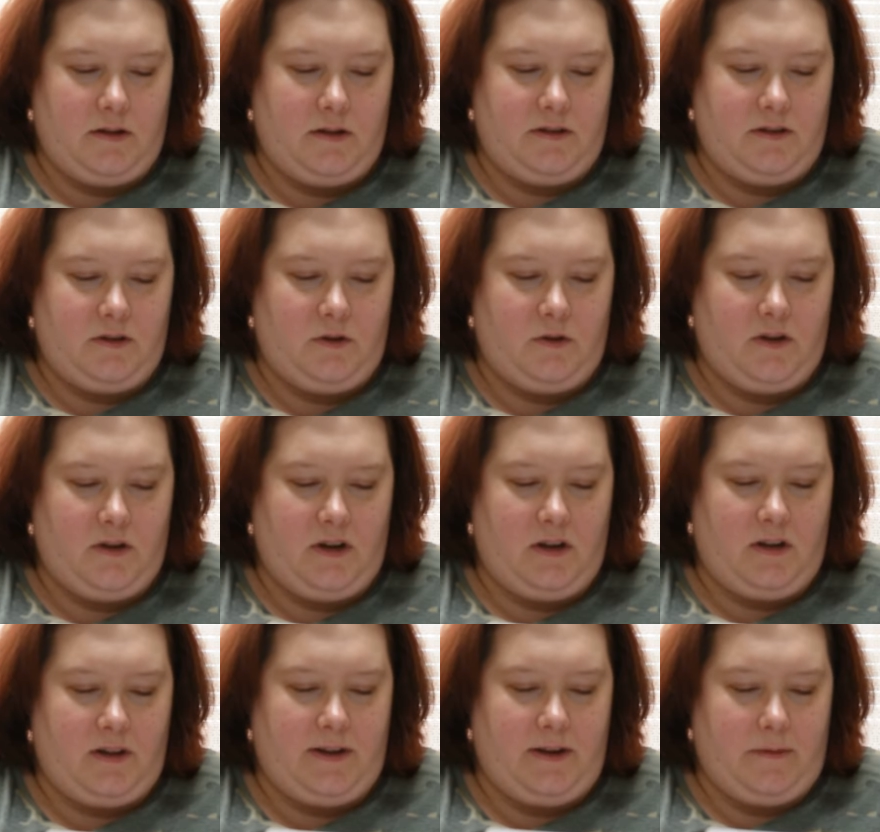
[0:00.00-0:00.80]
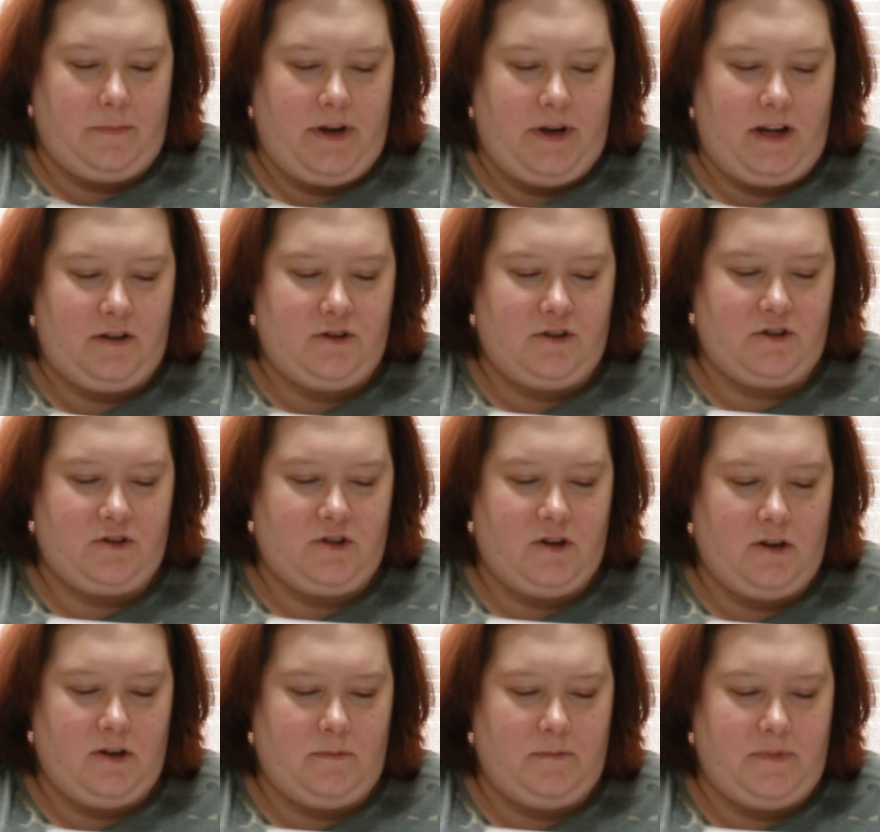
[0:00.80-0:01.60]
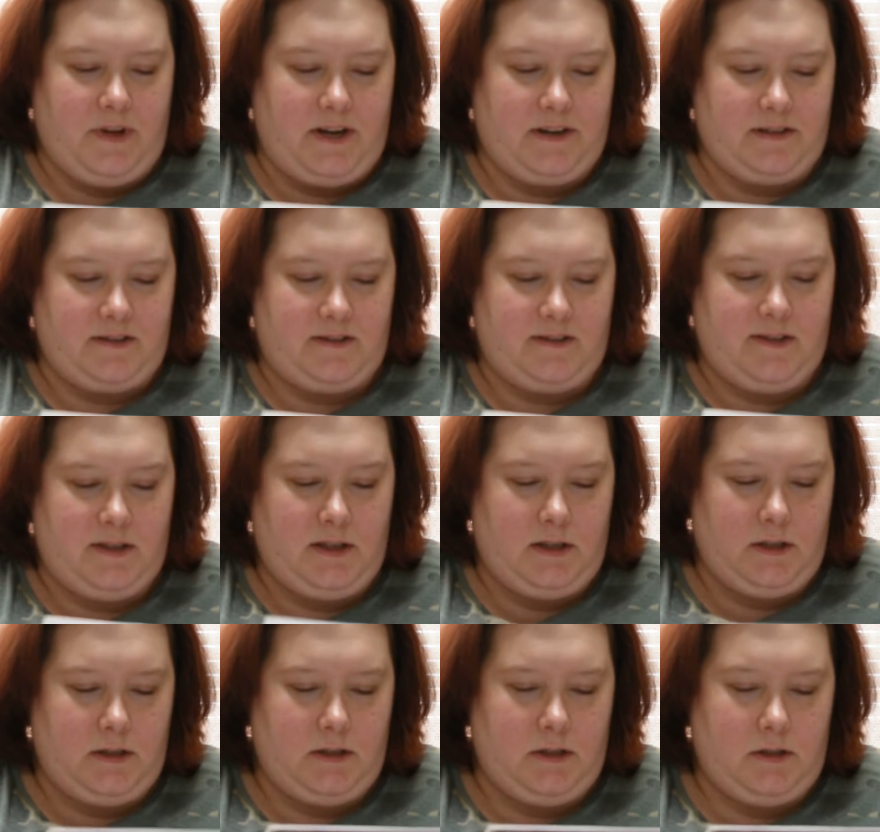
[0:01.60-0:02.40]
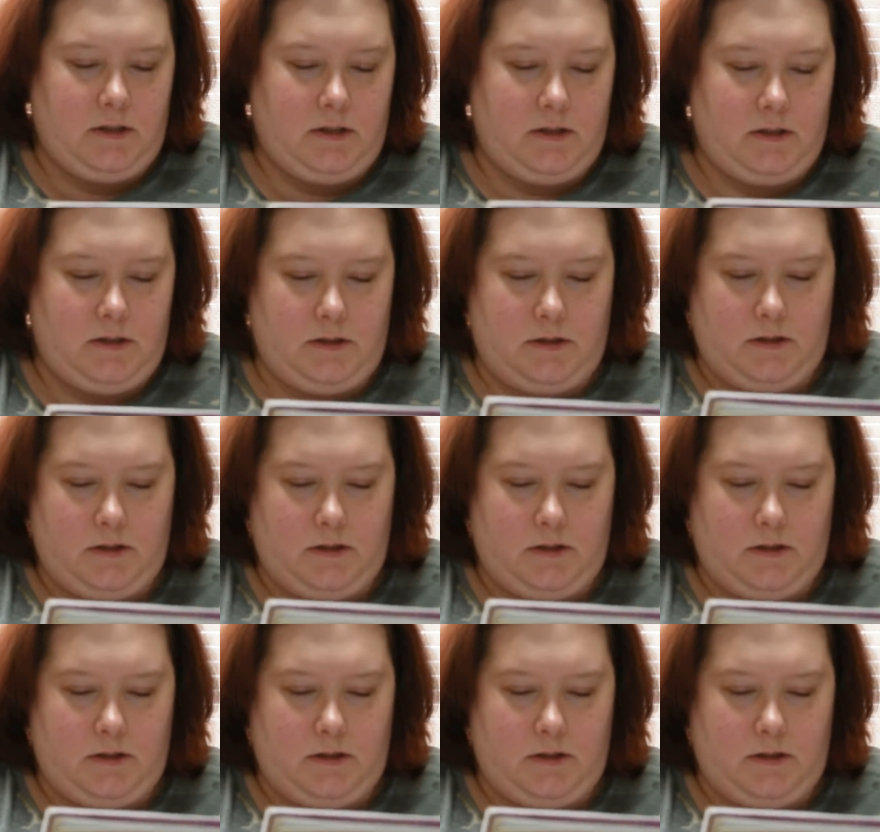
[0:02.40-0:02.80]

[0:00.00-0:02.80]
The Tocca Cleopatra scrub, that is done.